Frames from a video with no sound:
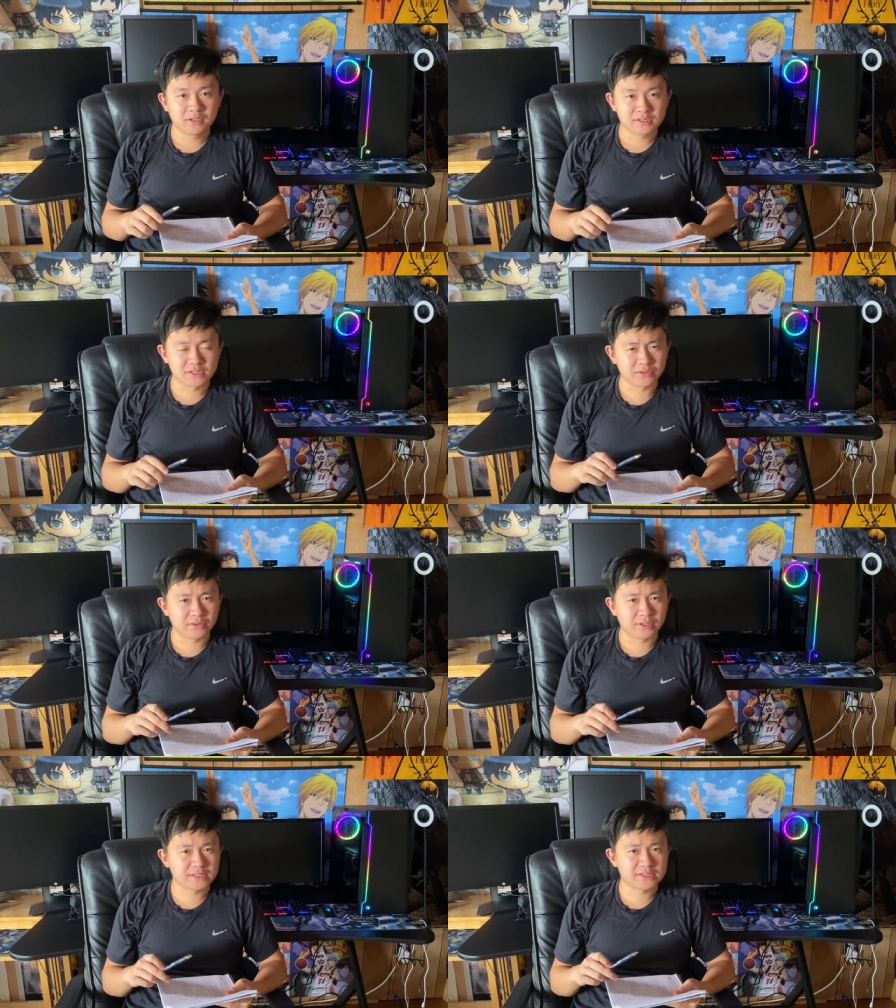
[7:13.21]
So
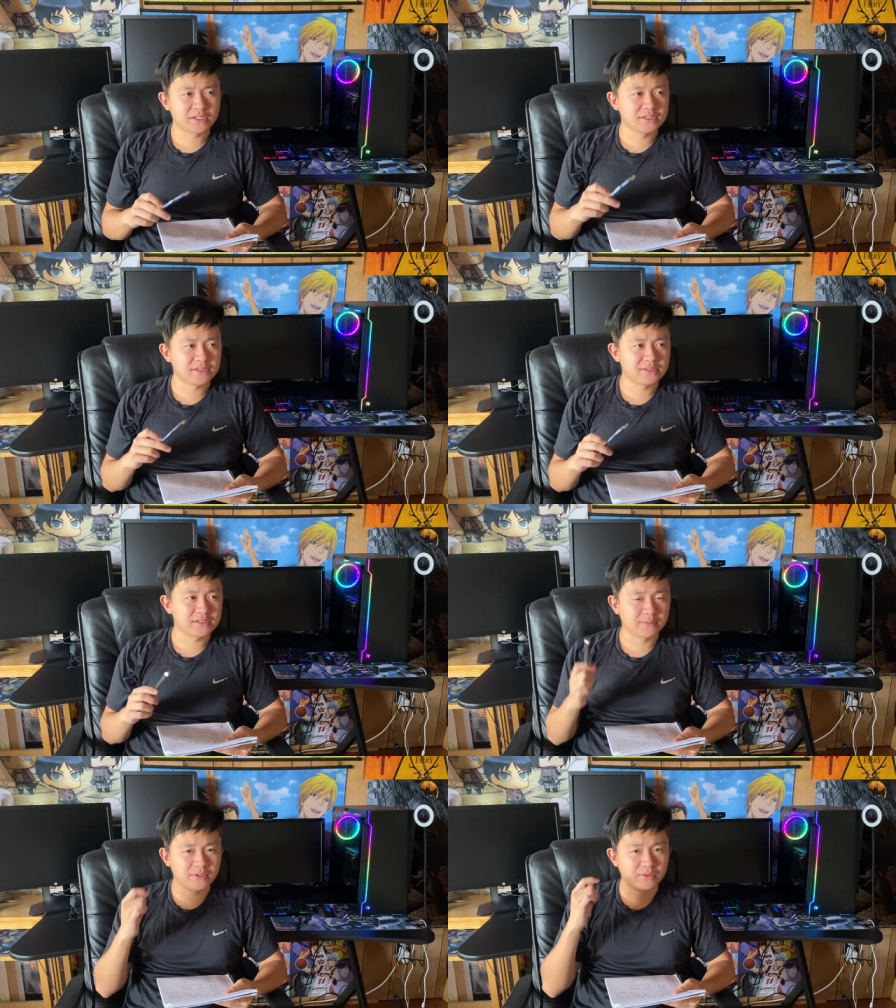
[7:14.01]
that's also
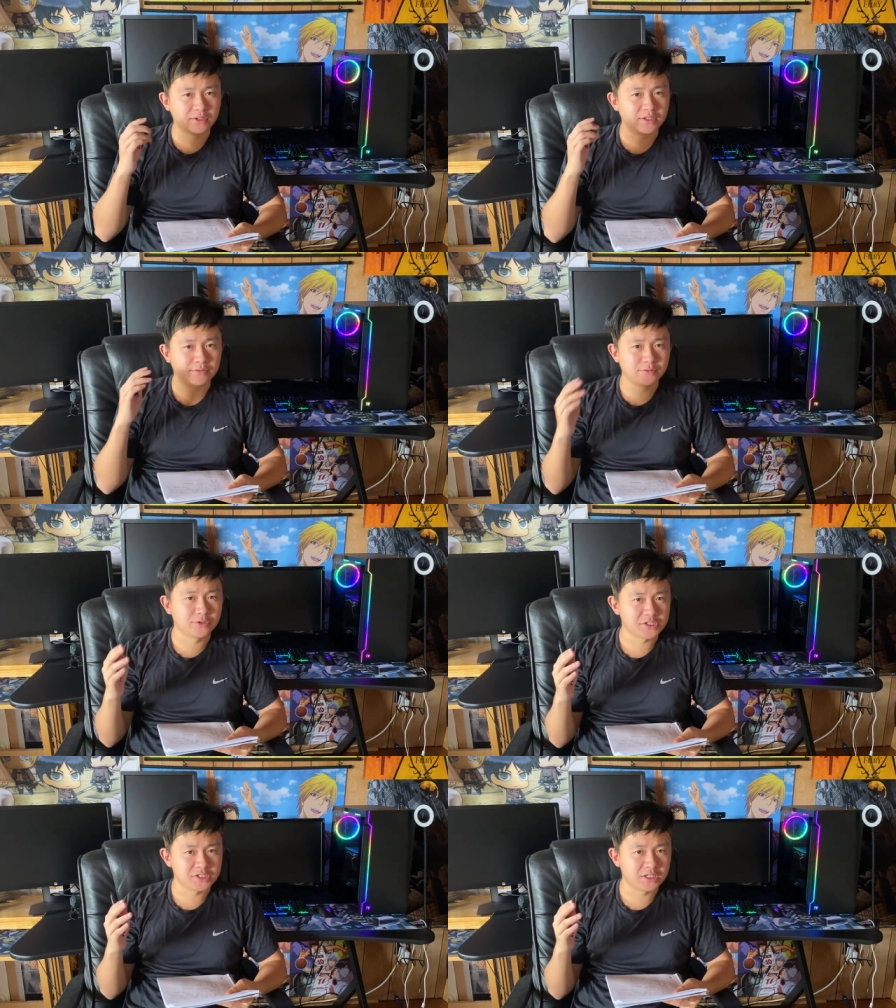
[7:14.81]
something really
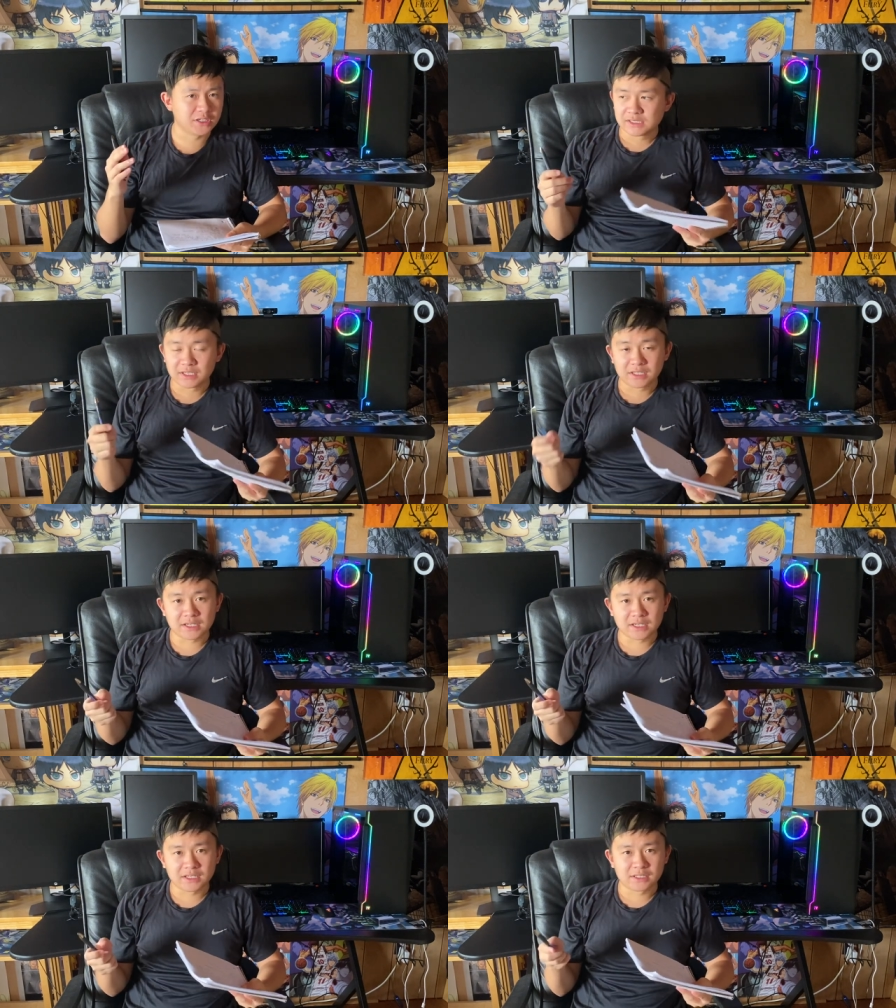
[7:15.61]
unfortunate.
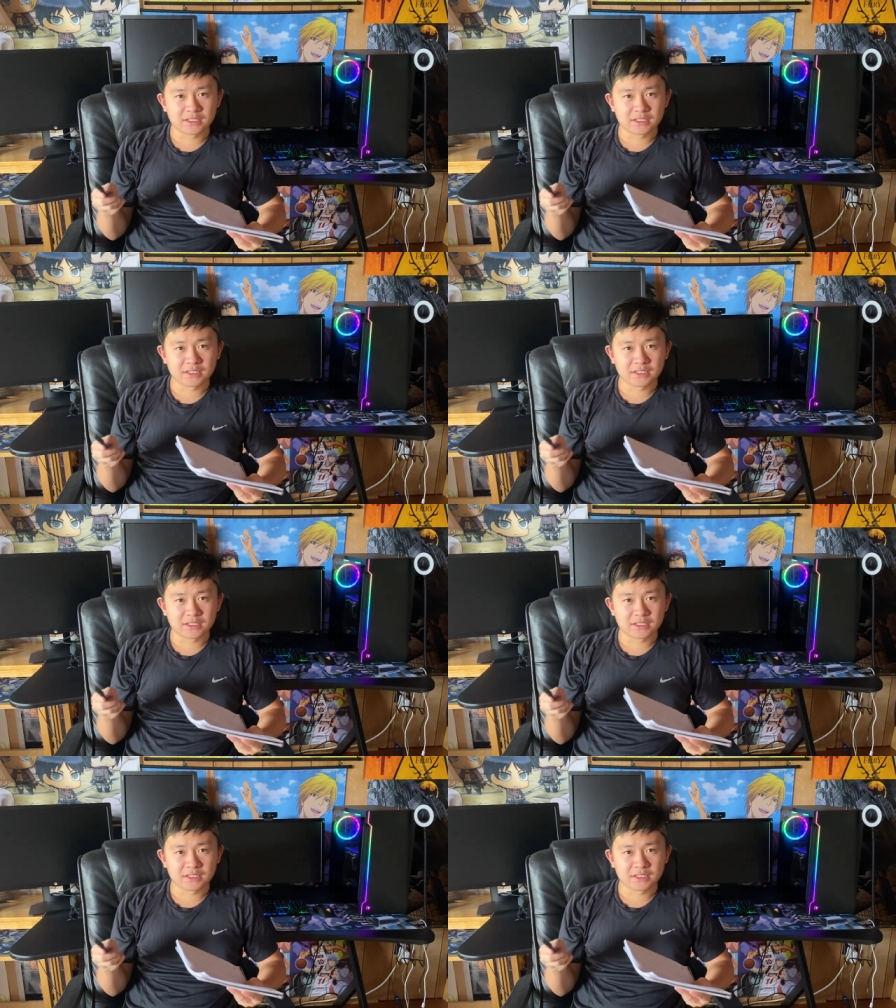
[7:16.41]
Again,